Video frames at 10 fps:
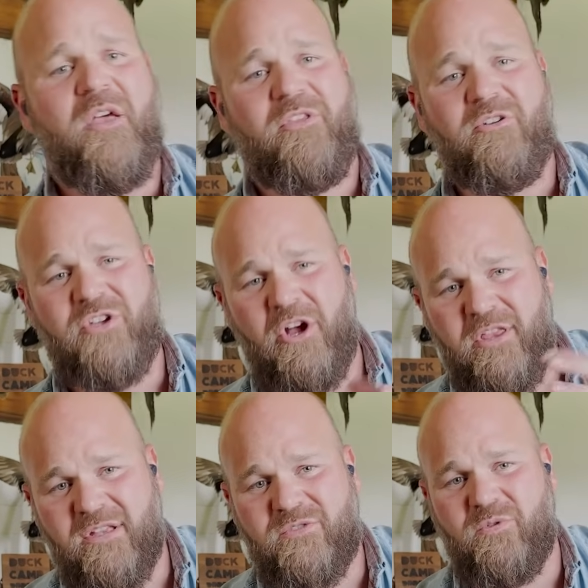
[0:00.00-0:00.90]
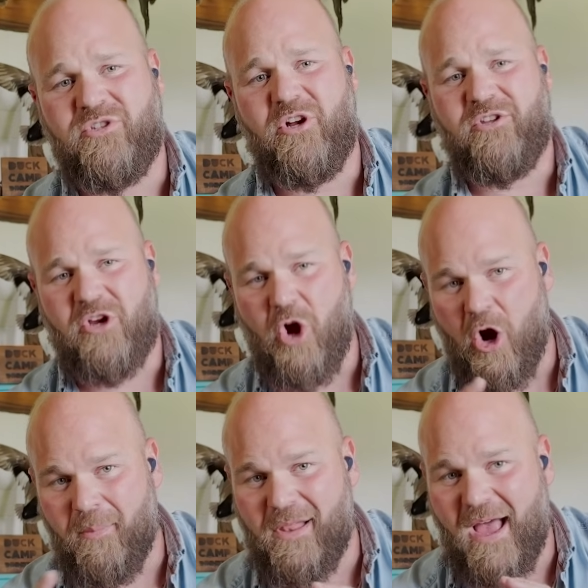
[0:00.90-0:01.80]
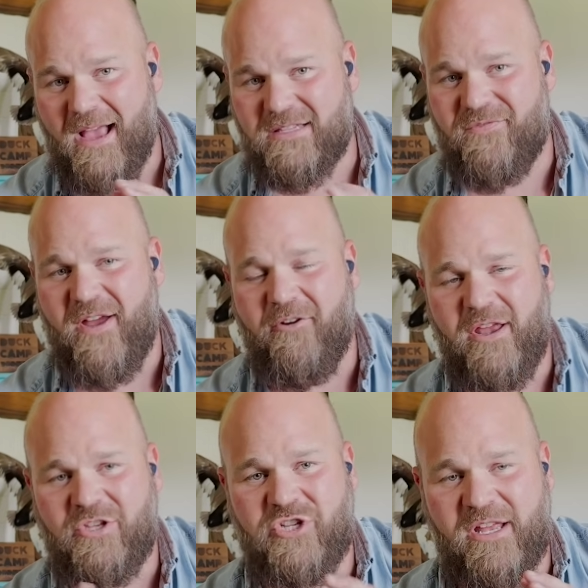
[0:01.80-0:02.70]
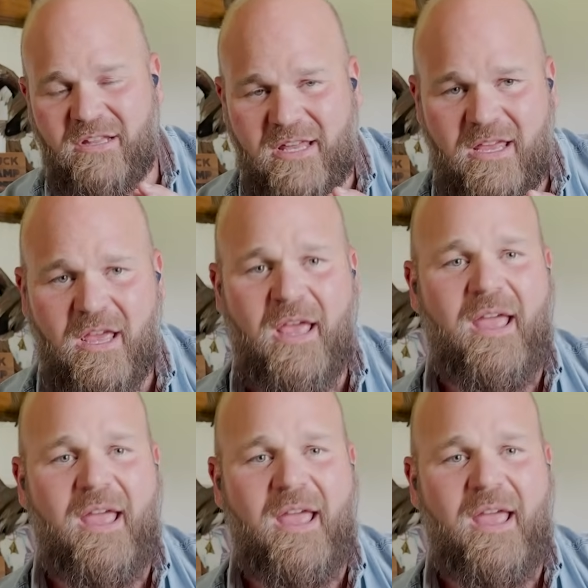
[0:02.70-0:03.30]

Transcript: those onions will start to caramelize very gently,